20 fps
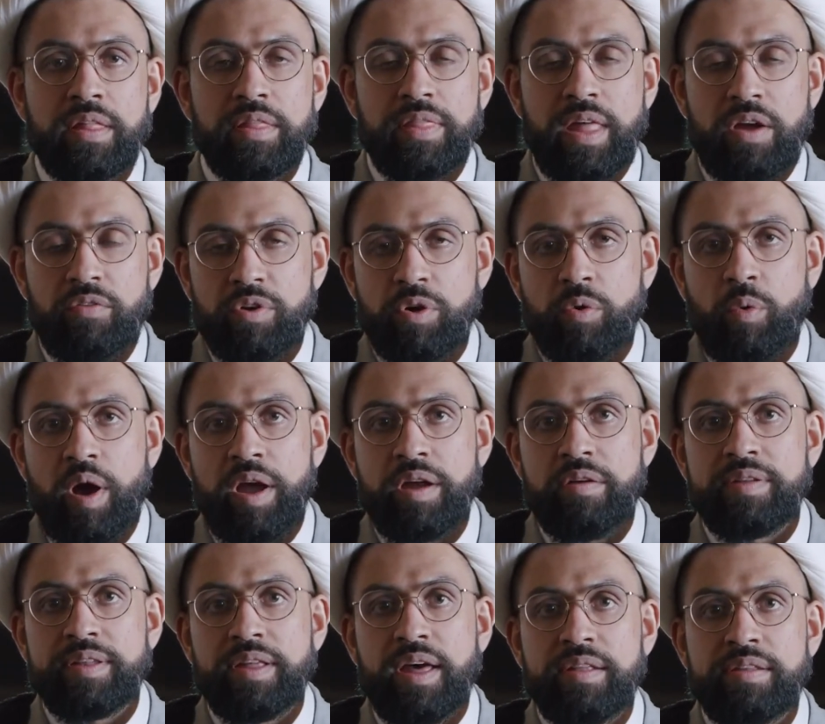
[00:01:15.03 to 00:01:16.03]
That
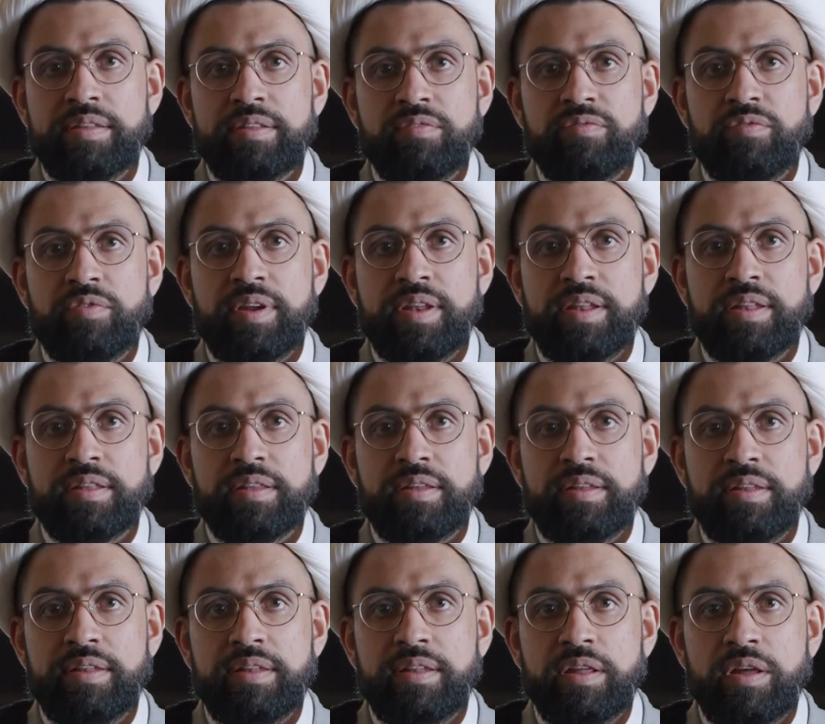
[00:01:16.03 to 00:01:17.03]
requires us to, for
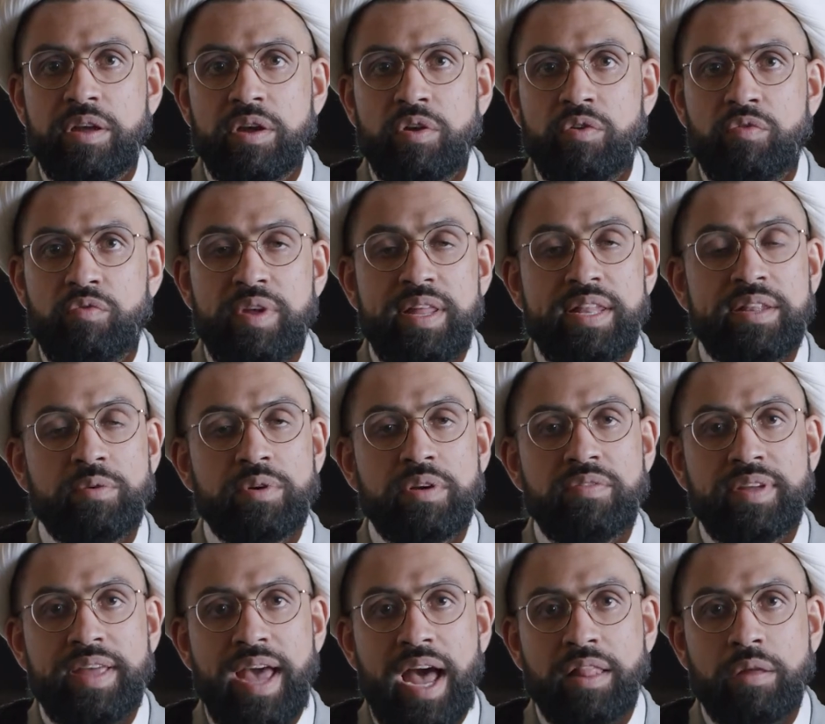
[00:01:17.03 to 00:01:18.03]
instance, re-sort
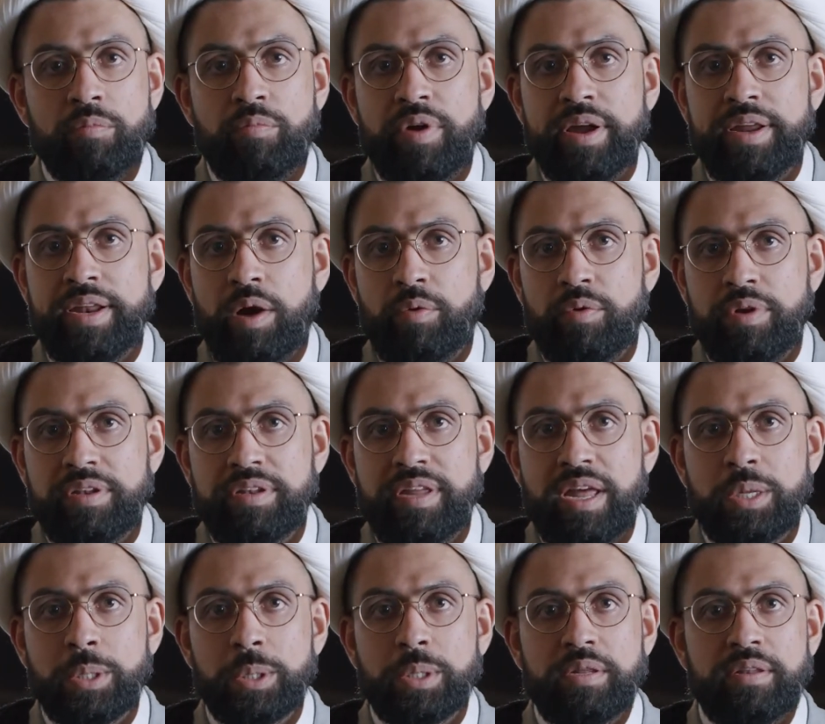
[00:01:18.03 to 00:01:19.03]
of calibrate our
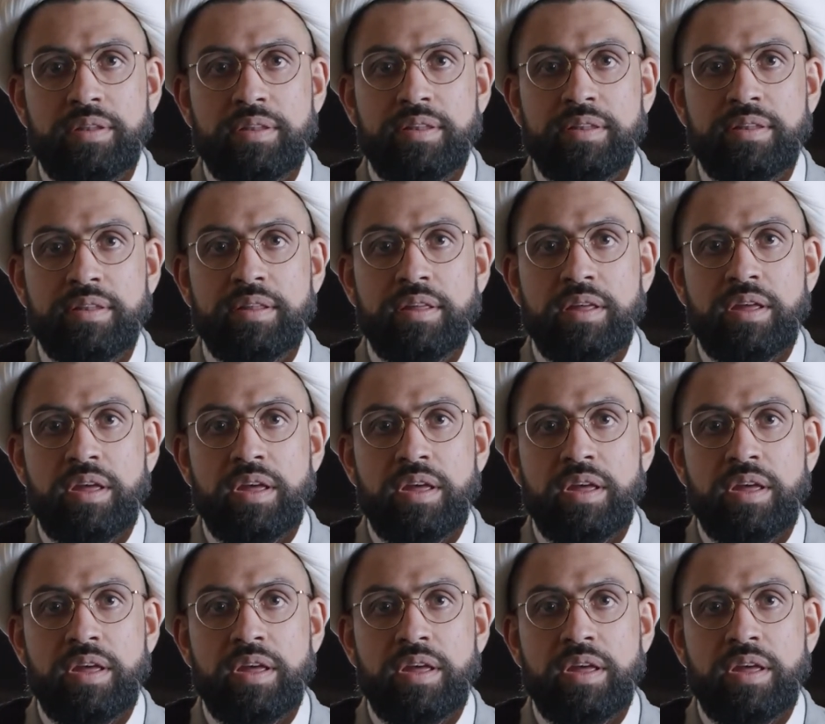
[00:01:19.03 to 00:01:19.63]
intentions,